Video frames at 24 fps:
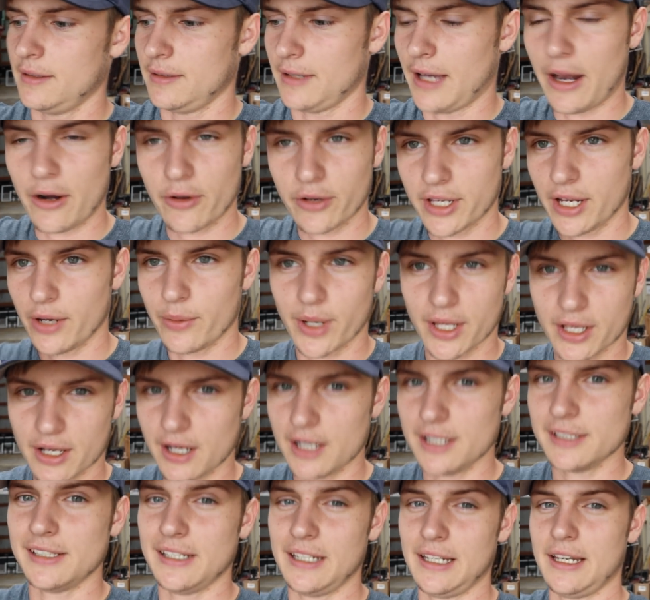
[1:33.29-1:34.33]
I don't care what it
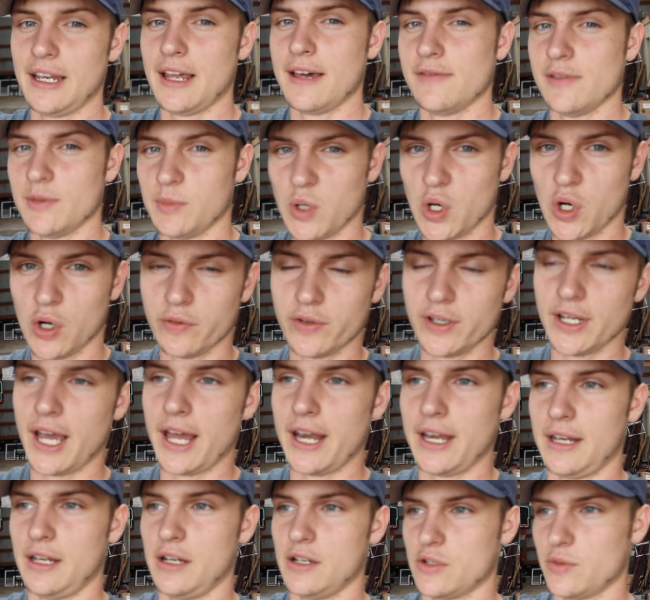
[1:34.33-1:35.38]
costs, I need to have them
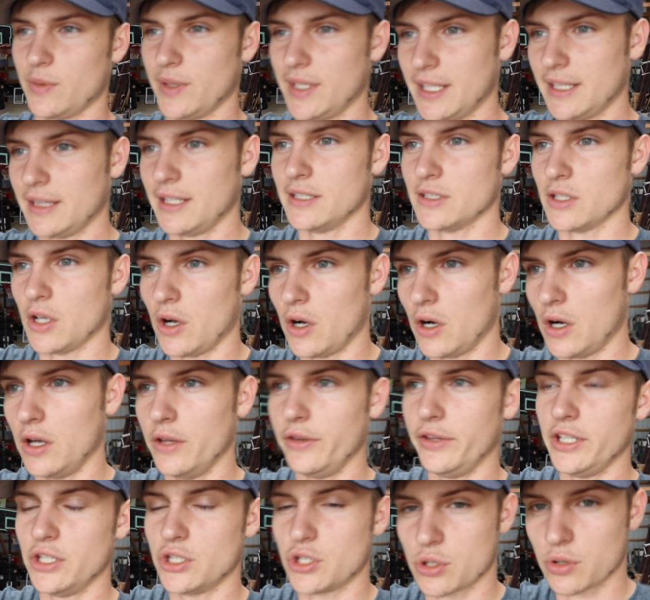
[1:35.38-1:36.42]
overnighted here so we can get these
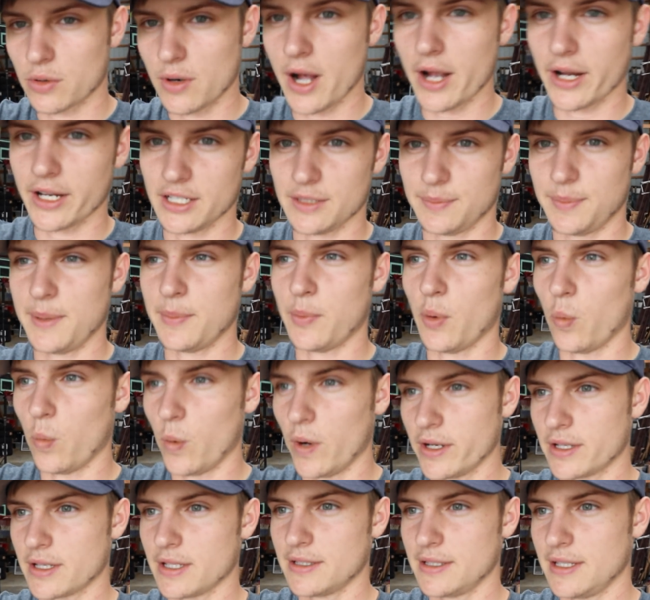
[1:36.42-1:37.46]
on the truck, because people
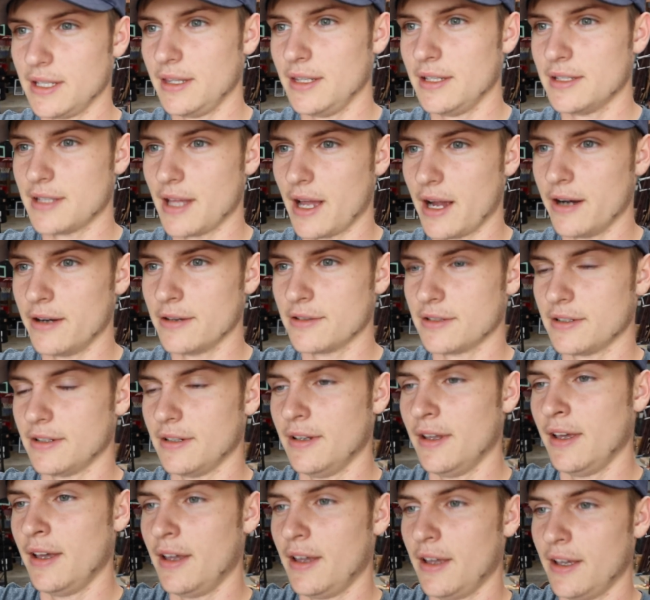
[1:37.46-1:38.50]
want to see these tires
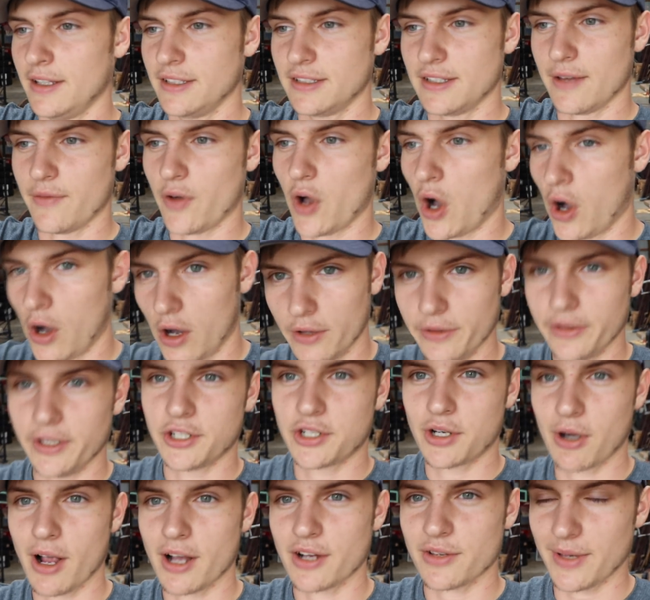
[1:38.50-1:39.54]
and stuff on the
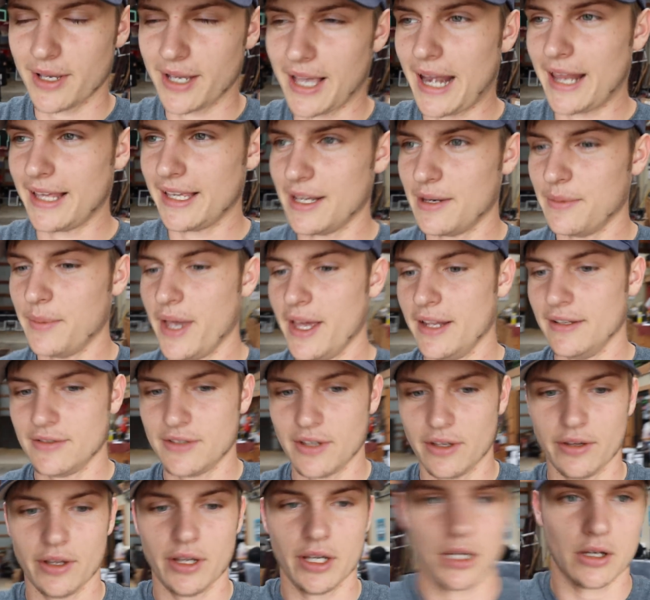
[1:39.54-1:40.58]
truck, so I gotta get them in.
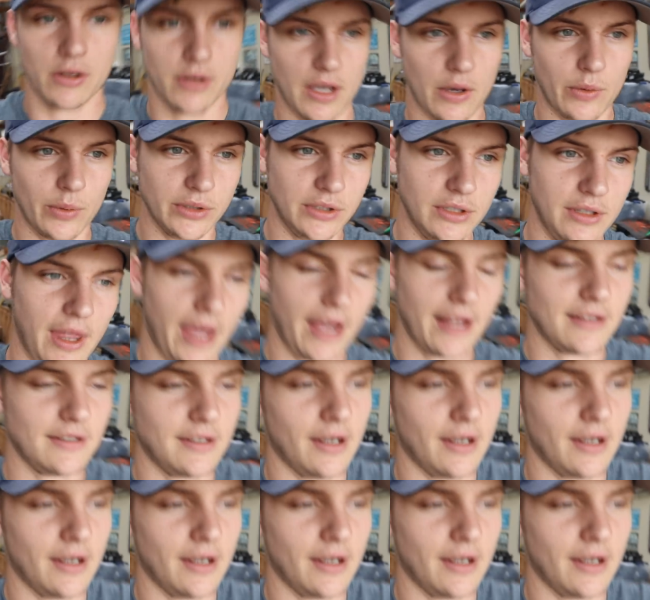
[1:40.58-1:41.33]
So they're like, okay, we'll do that.